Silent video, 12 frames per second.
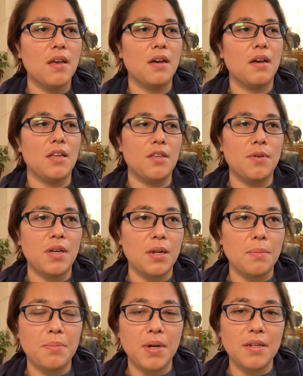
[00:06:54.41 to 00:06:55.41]
you hit
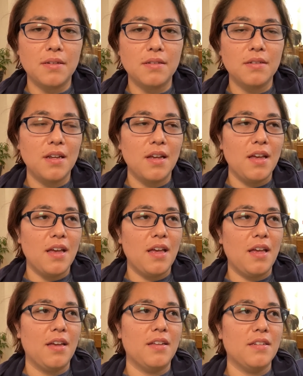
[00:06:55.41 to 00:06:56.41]
a button
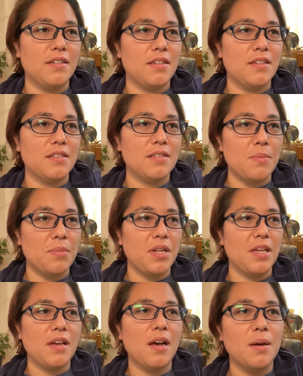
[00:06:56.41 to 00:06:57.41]
and
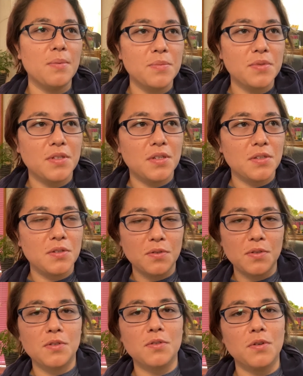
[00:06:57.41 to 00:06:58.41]
somebody comes to
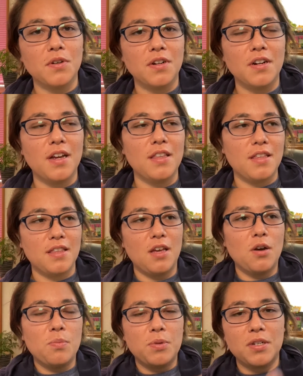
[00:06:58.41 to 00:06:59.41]
the door, and then
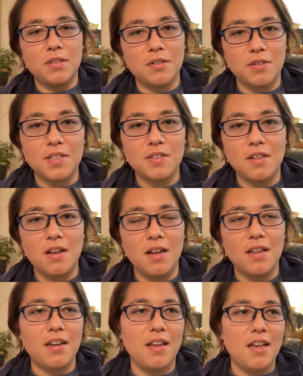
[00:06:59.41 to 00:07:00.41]
they open a little
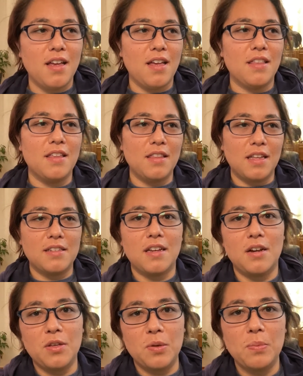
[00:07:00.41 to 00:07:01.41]
slot, and then that's
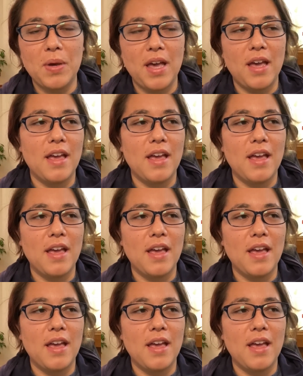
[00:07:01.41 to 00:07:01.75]
how you pay.